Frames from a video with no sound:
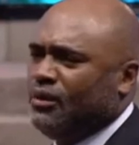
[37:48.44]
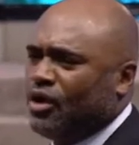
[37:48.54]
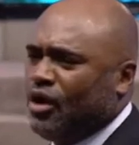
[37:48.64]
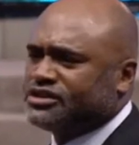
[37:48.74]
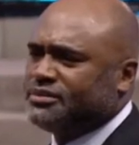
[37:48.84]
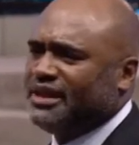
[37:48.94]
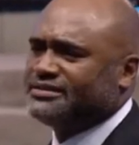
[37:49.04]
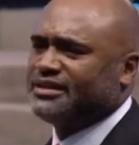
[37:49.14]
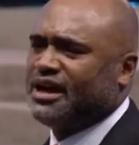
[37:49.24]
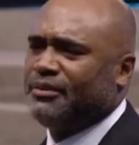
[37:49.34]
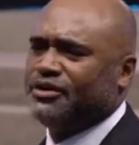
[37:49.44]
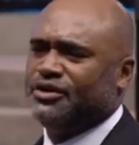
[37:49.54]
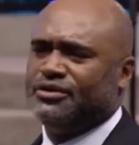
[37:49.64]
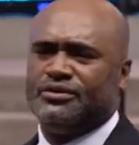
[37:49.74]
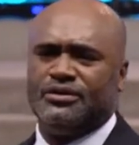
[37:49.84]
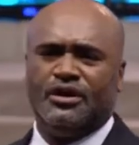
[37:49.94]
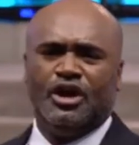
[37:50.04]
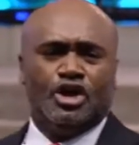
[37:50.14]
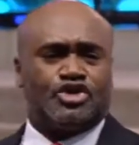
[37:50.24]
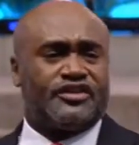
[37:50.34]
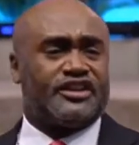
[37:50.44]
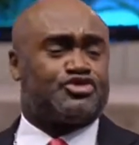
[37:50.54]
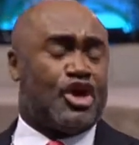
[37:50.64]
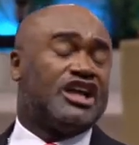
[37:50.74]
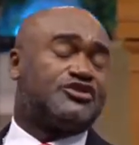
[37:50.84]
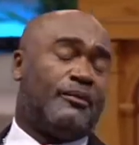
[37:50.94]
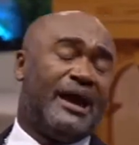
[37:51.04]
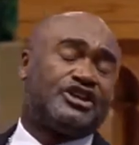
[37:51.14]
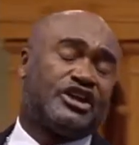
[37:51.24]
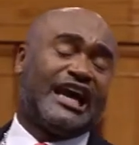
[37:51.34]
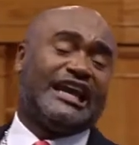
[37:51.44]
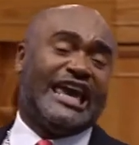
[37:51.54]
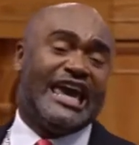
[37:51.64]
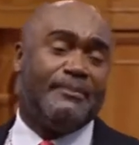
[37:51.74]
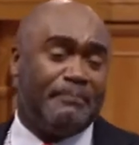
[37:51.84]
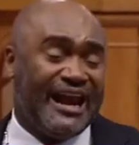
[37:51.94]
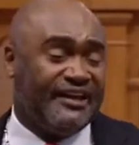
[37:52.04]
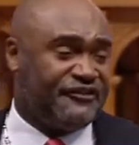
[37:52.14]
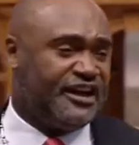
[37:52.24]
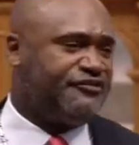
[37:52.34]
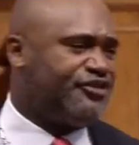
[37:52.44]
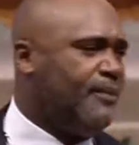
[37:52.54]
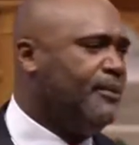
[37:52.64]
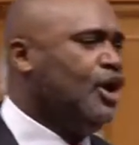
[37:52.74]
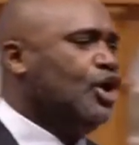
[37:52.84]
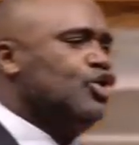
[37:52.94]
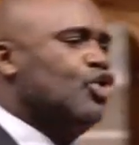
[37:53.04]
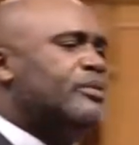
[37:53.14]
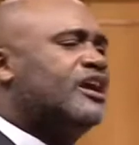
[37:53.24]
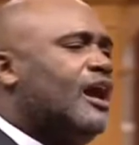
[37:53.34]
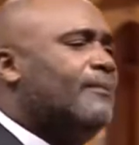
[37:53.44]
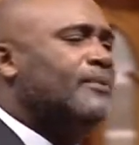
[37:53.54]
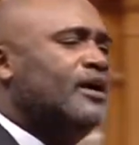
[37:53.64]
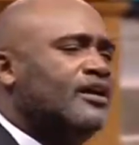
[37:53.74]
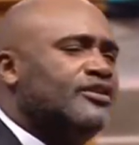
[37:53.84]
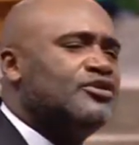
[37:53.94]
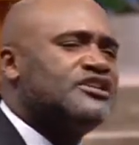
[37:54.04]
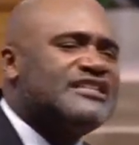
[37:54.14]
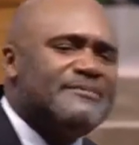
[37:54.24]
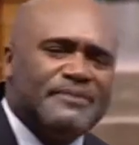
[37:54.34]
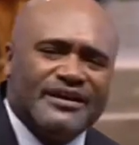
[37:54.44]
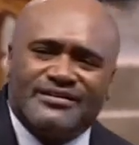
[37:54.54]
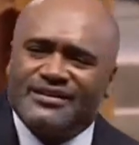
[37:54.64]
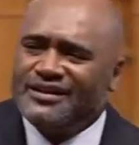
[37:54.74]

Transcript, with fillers: the blessing to come on you. So the transformation that he benefited from, you become the recipient of that